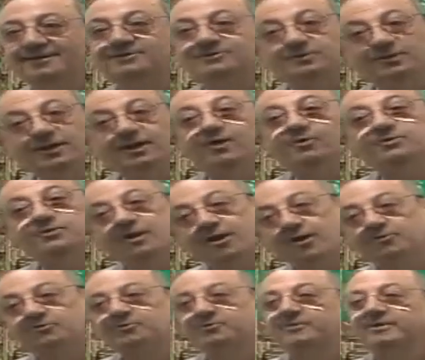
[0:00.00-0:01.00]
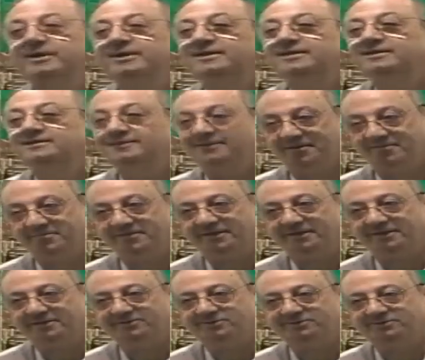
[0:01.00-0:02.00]
Then now you have to bring
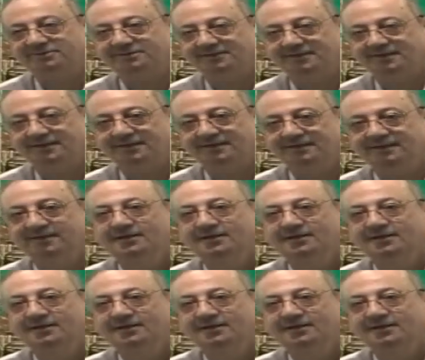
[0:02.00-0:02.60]
tamiz huh?